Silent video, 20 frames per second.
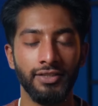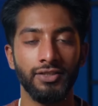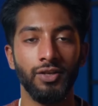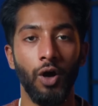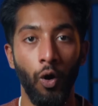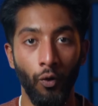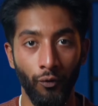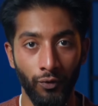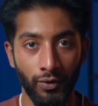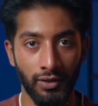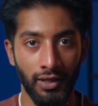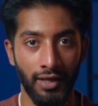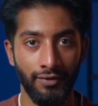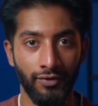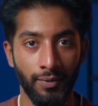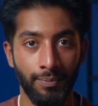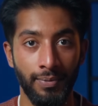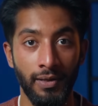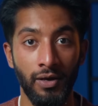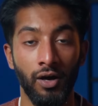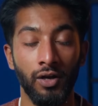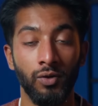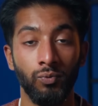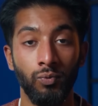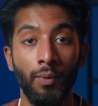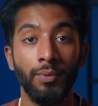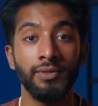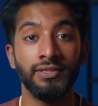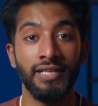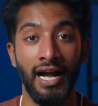just over-delivered beyond
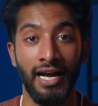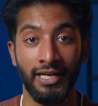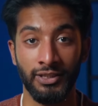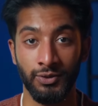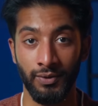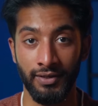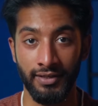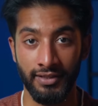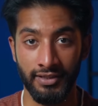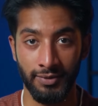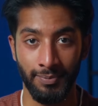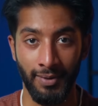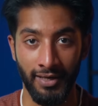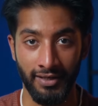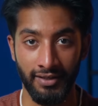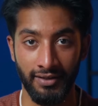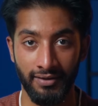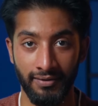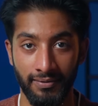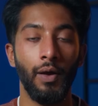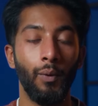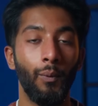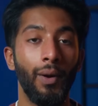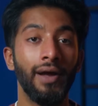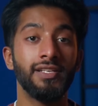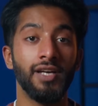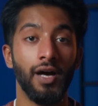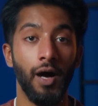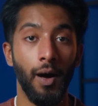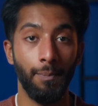what was actually expected. They
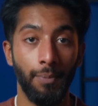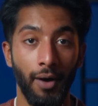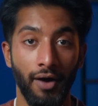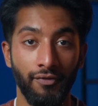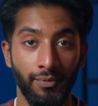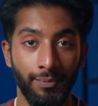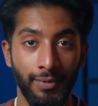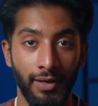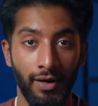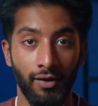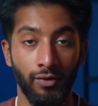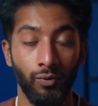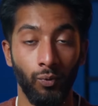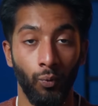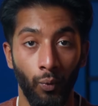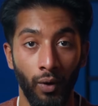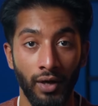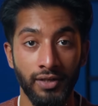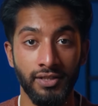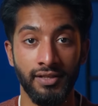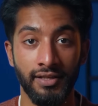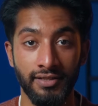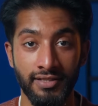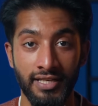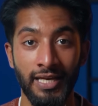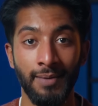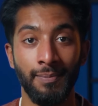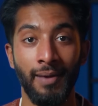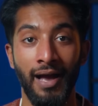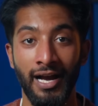went above and beyond what the
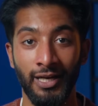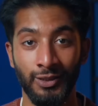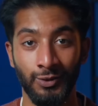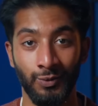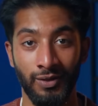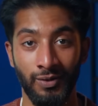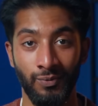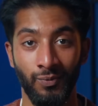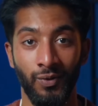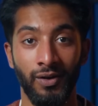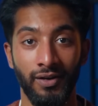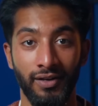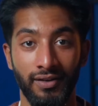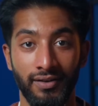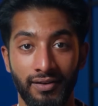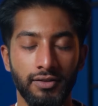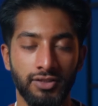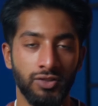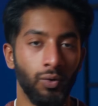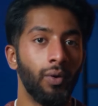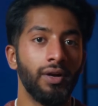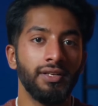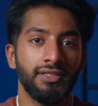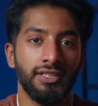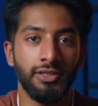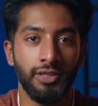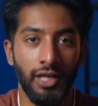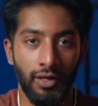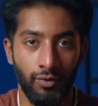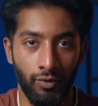team actually wanted. So what is
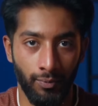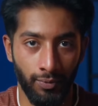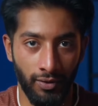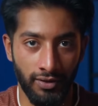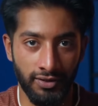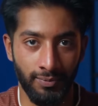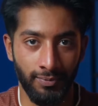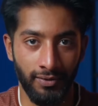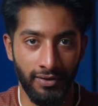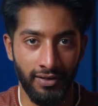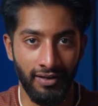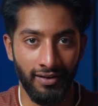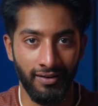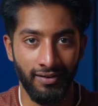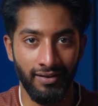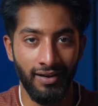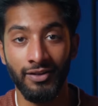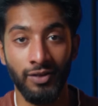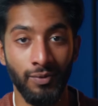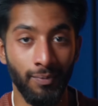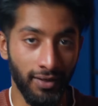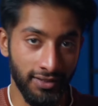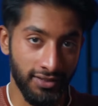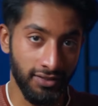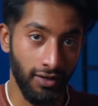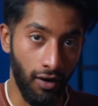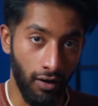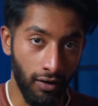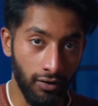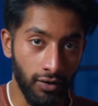the general principle here? You must
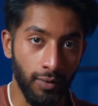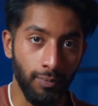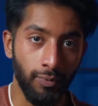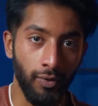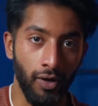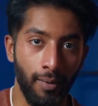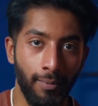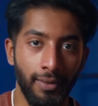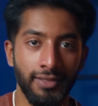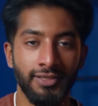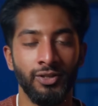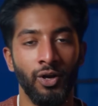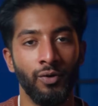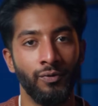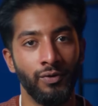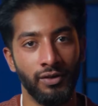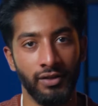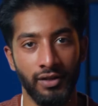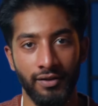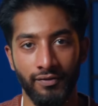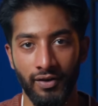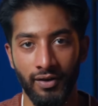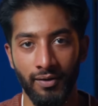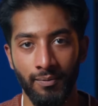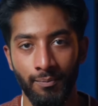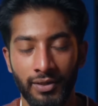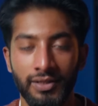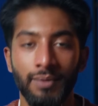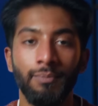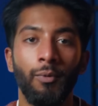under-promise and over-deliver.
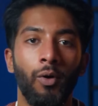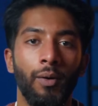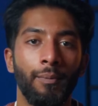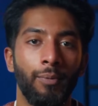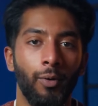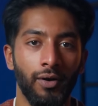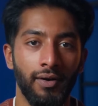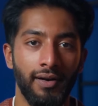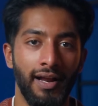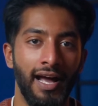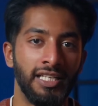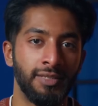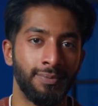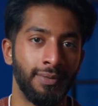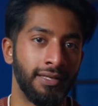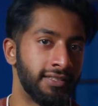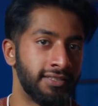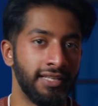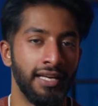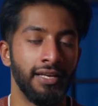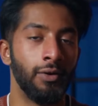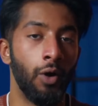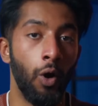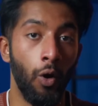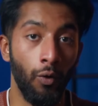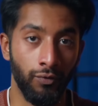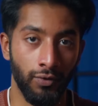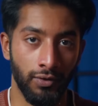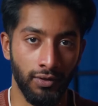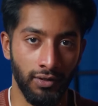But the more important aspect is that you
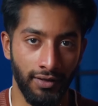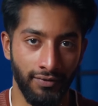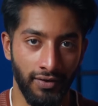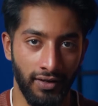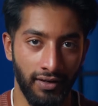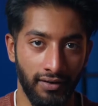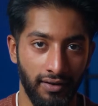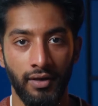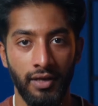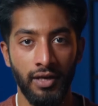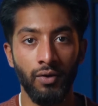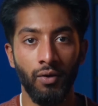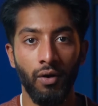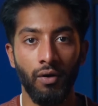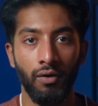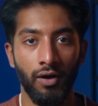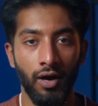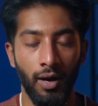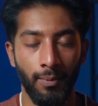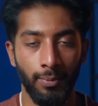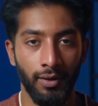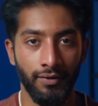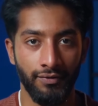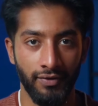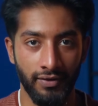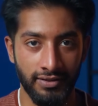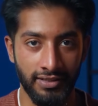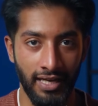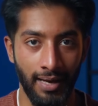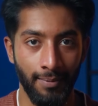over-deliver. Here are a couple of
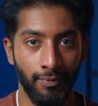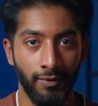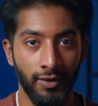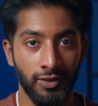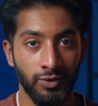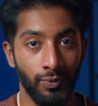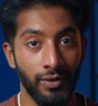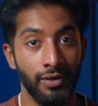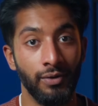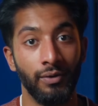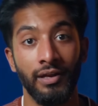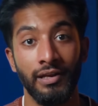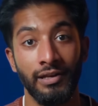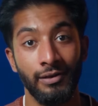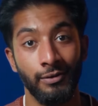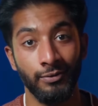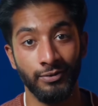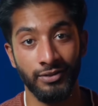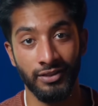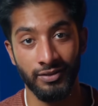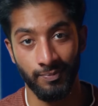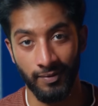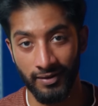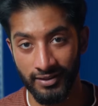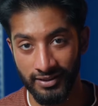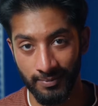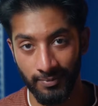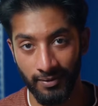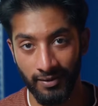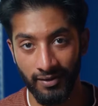examples where you can use this
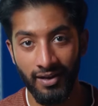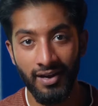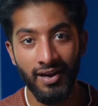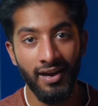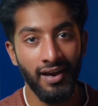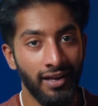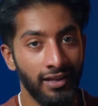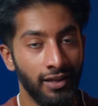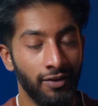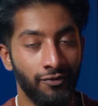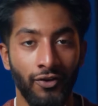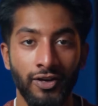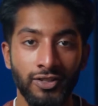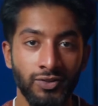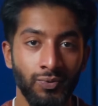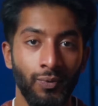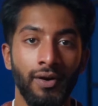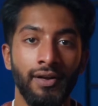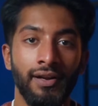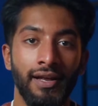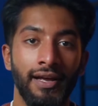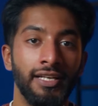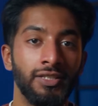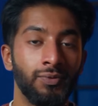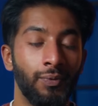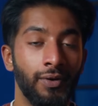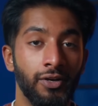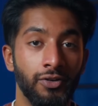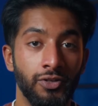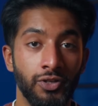principle. The first one is
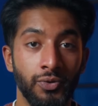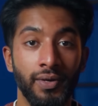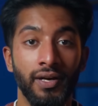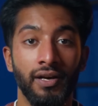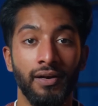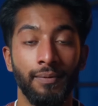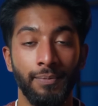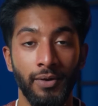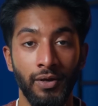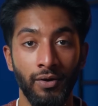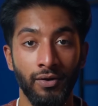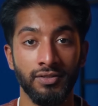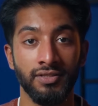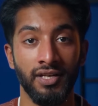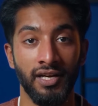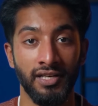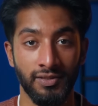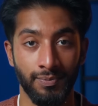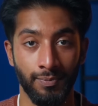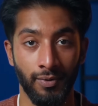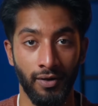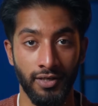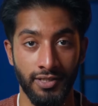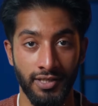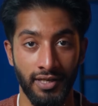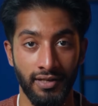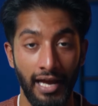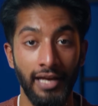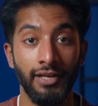when you're doing a computer science project